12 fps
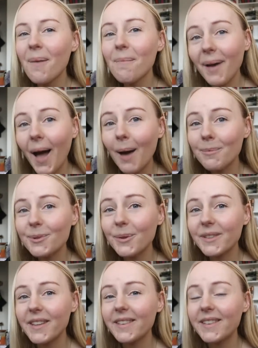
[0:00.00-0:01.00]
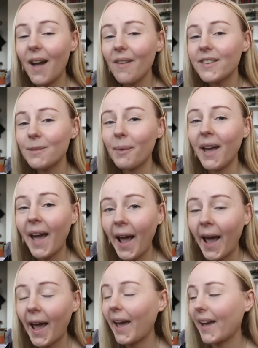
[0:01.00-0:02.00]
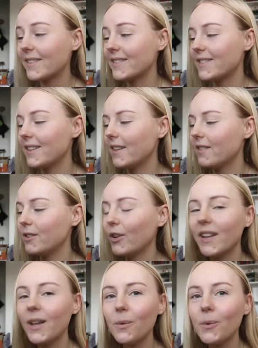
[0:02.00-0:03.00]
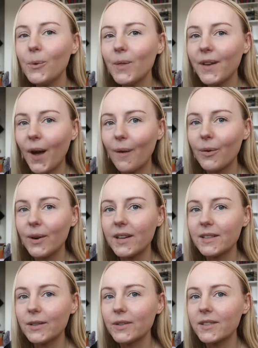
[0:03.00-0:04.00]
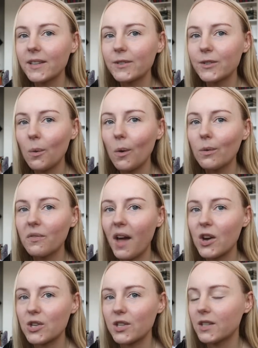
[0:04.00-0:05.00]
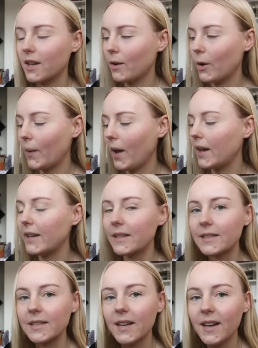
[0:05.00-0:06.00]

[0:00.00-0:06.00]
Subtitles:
But yeah, I'm so excited to have this in my hands. Look at how cool the cover is. It looks like so old-fashioned. I don't know, 80s.